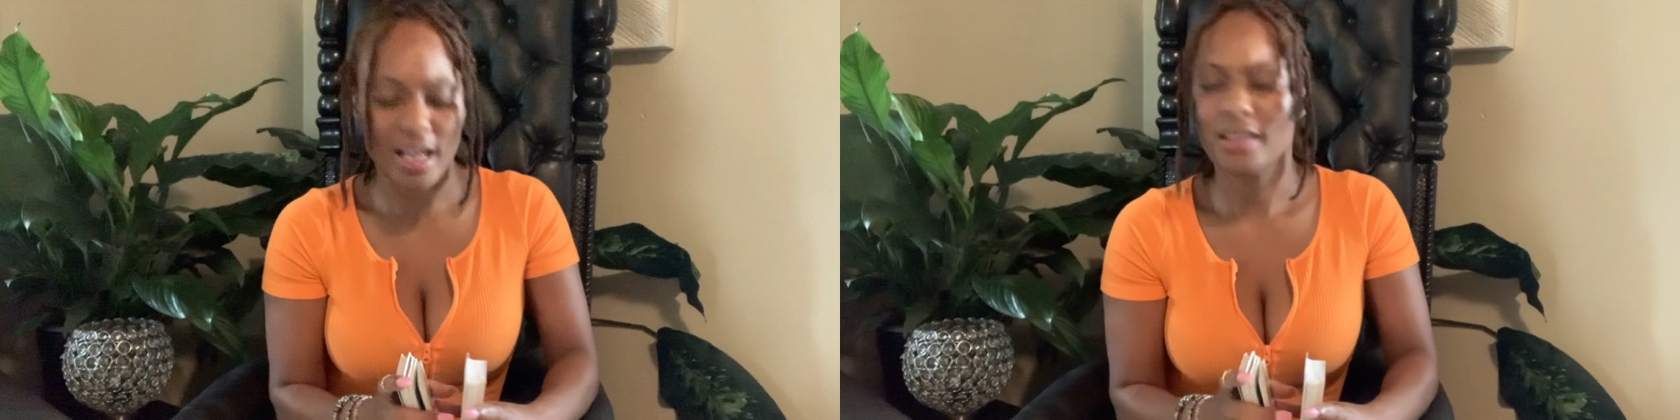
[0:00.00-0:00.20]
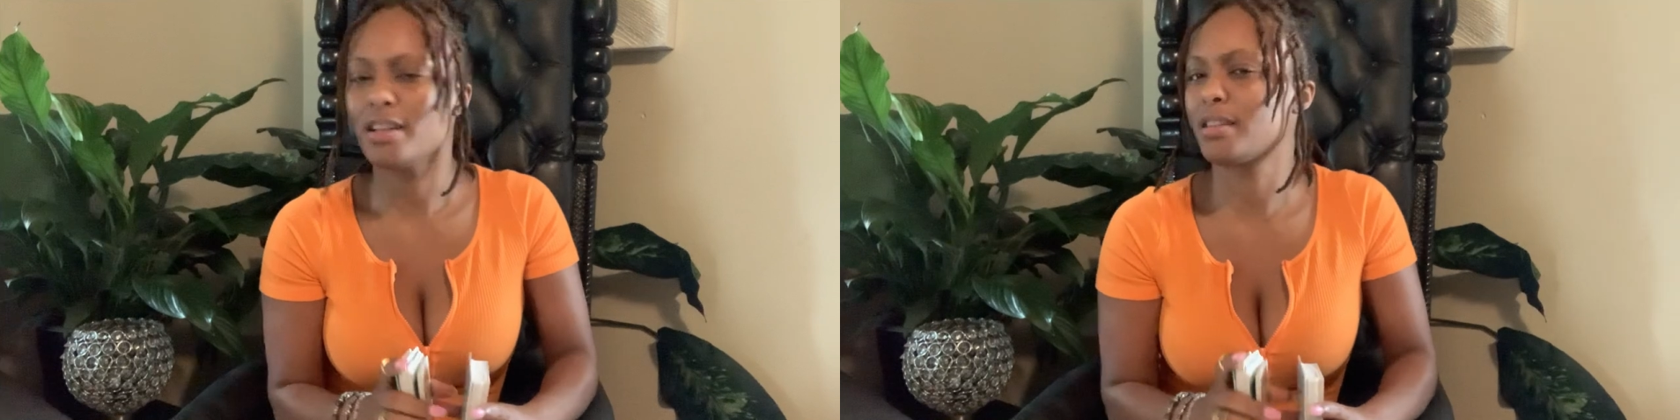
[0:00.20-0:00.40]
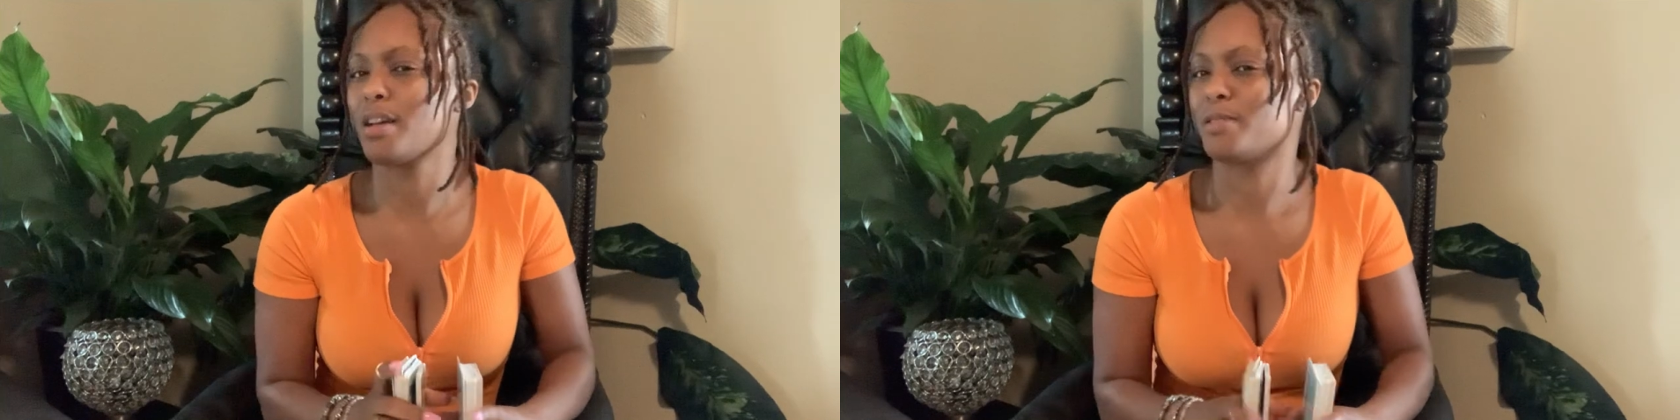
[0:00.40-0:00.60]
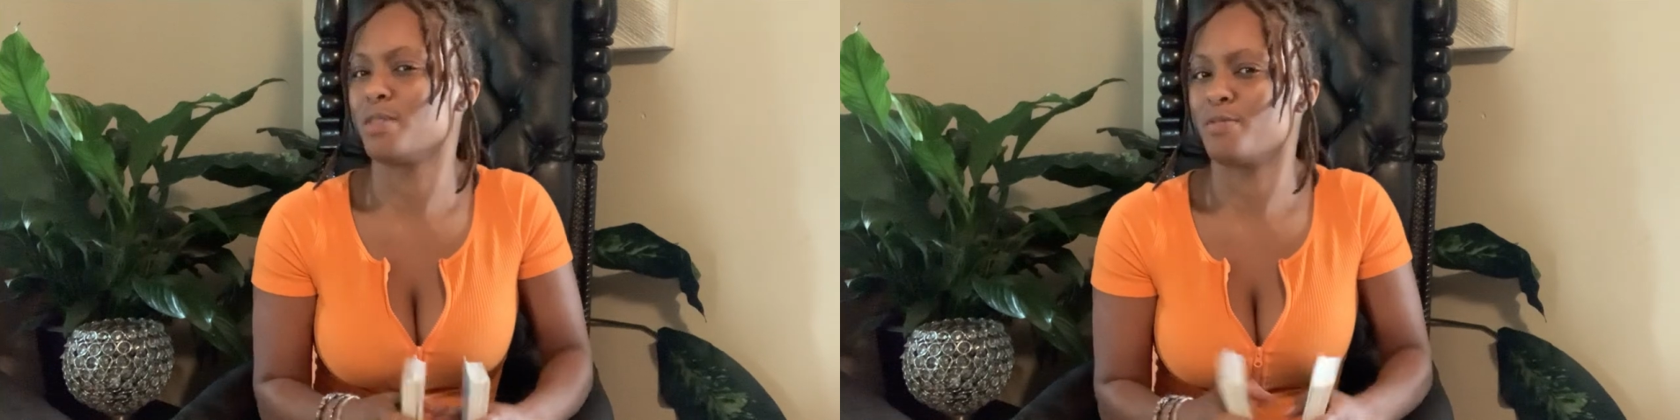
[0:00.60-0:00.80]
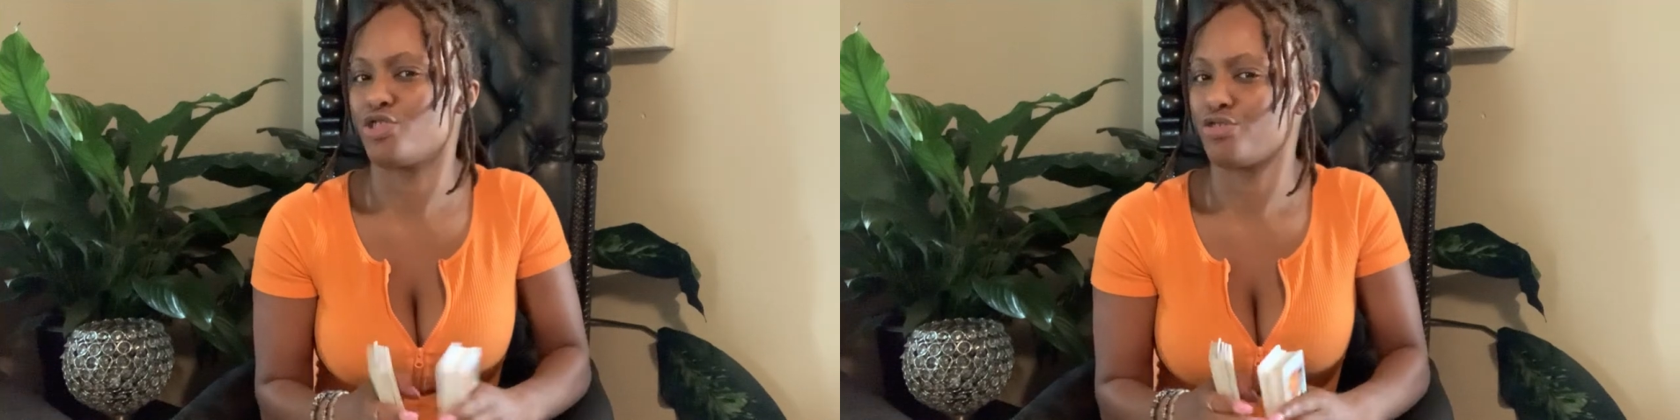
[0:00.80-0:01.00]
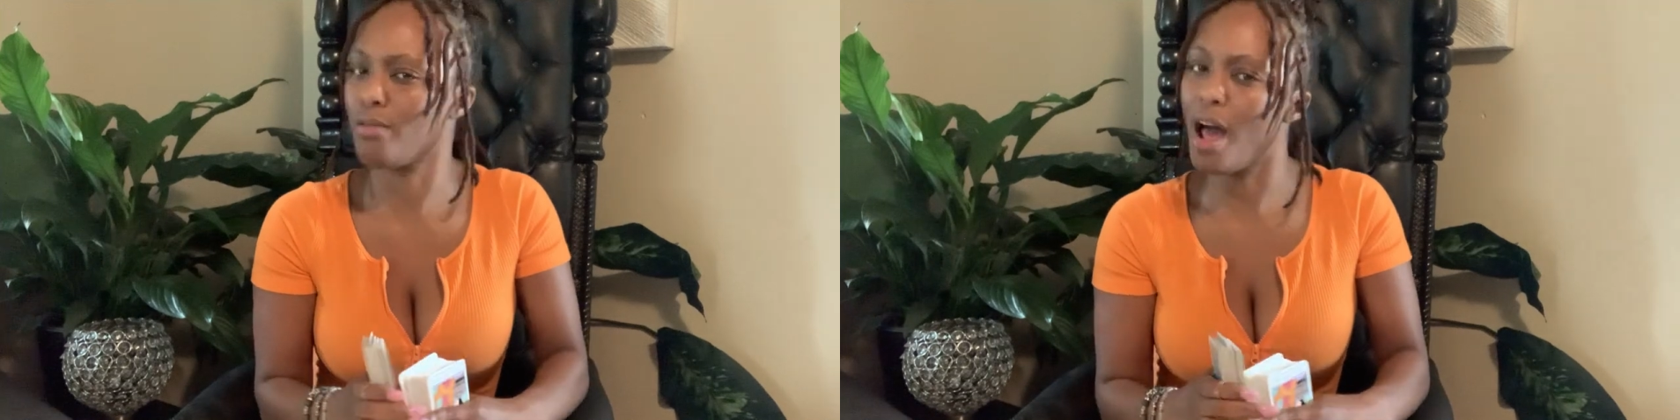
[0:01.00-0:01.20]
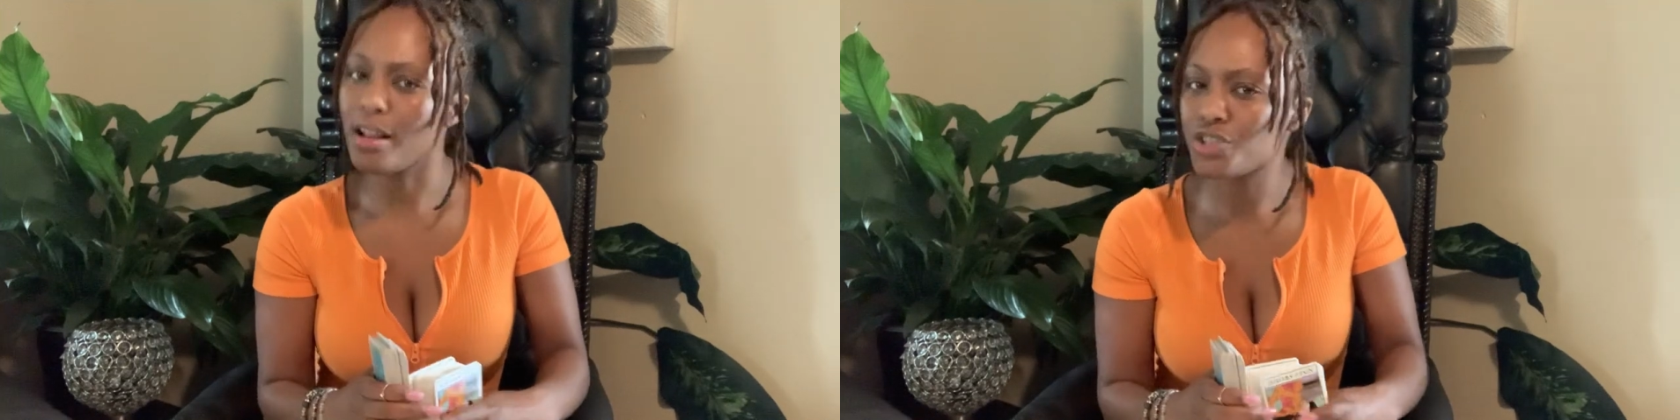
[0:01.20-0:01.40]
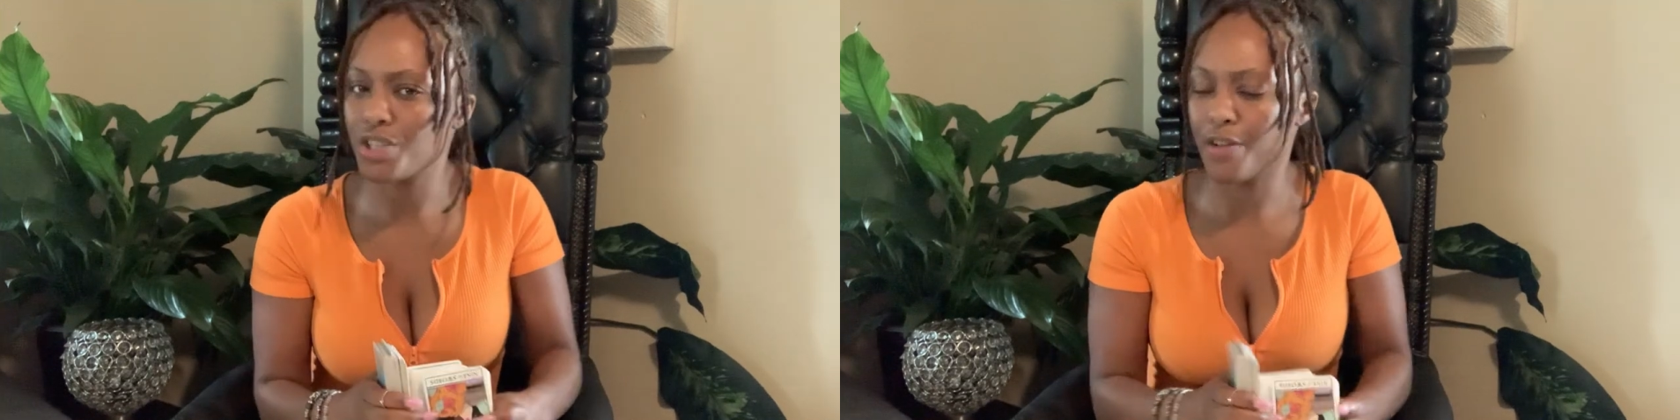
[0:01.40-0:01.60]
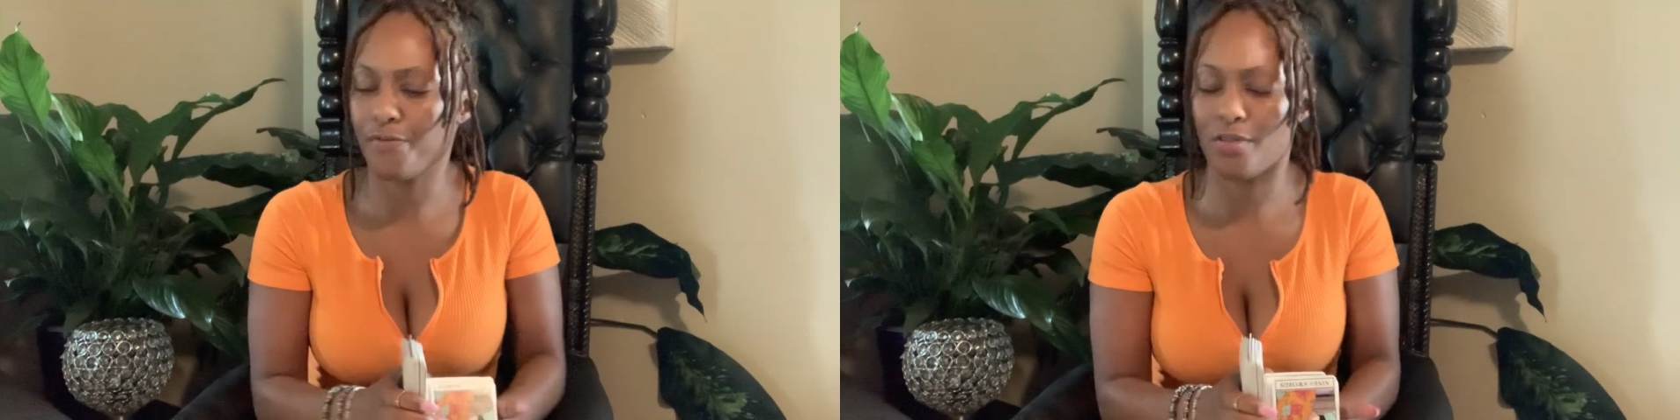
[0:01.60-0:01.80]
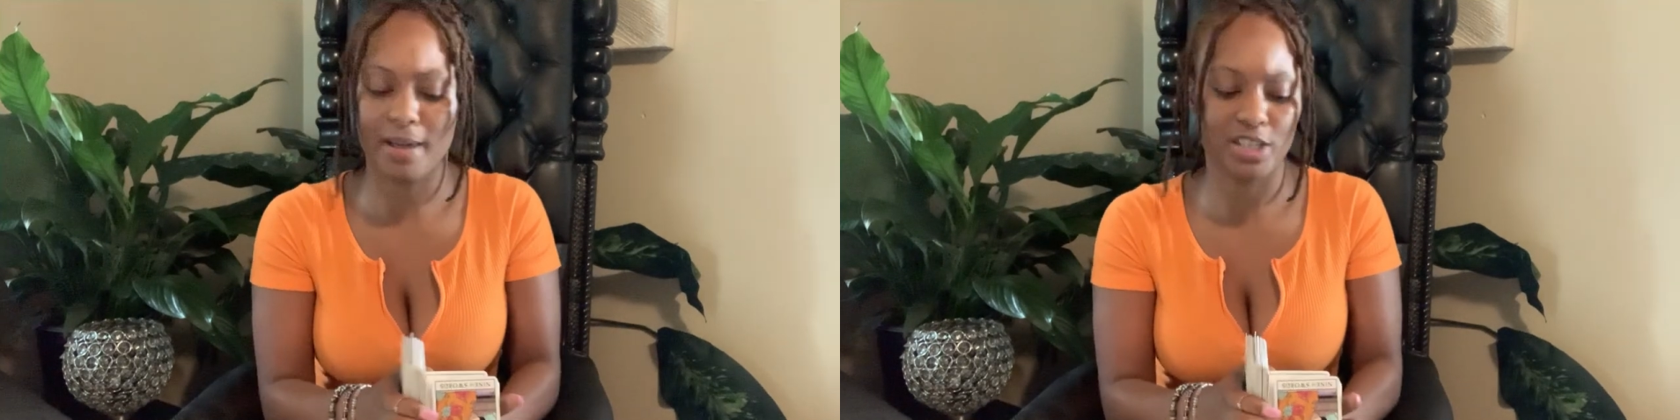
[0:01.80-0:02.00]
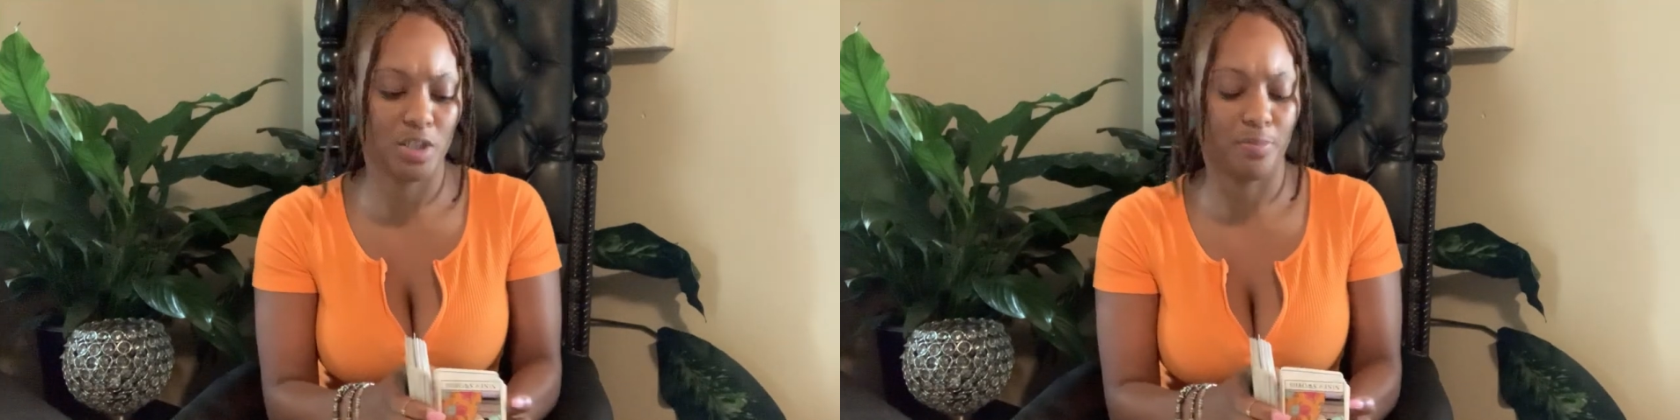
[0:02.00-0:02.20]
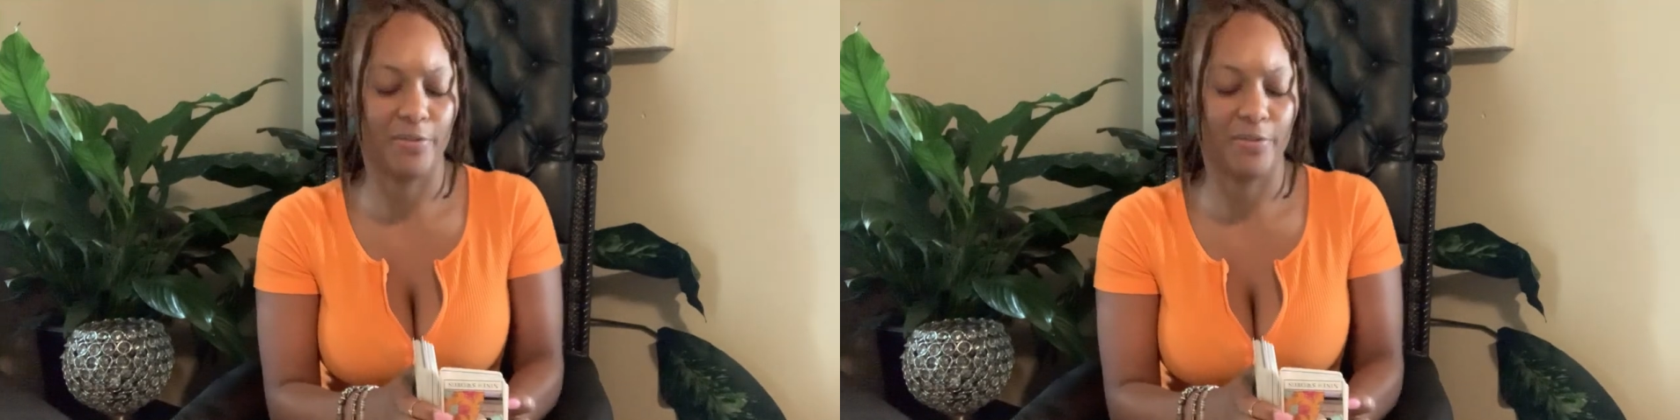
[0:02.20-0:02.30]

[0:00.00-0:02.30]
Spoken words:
I looked up some astrology information